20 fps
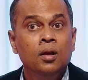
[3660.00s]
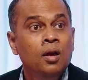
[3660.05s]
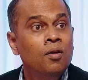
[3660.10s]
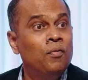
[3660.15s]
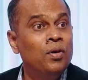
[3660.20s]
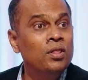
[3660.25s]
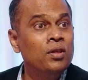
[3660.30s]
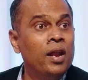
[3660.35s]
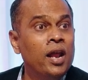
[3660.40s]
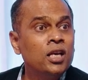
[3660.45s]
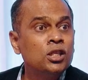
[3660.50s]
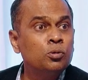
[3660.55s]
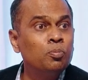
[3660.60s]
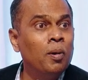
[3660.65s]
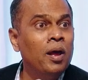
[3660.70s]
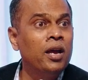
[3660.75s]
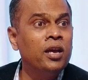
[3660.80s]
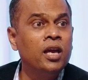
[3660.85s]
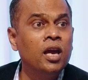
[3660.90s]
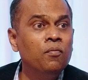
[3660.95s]
When the next
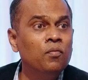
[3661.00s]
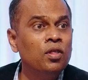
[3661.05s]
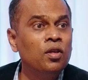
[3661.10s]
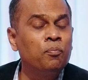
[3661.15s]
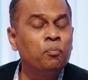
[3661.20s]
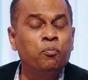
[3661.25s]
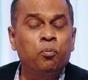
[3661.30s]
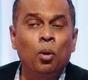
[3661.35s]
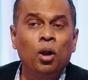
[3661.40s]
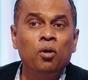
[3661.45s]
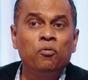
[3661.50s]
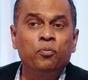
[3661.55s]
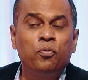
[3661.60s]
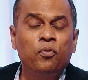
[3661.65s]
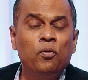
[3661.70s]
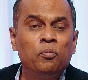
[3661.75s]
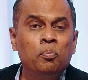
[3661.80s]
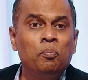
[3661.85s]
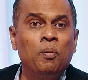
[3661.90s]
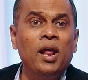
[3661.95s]
plague came, the
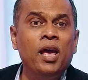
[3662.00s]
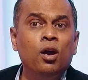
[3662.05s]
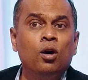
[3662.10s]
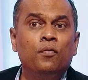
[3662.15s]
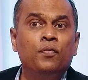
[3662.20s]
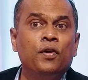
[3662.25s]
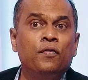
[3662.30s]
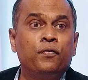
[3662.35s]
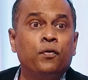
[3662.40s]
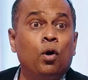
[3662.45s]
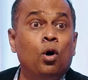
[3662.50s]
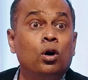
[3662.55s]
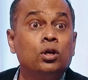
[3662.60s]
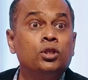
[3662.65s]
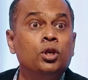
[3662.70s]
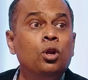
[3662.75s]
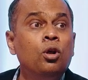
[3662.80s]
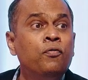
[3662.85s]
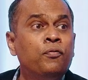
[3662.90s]
plague of the frogs. You know,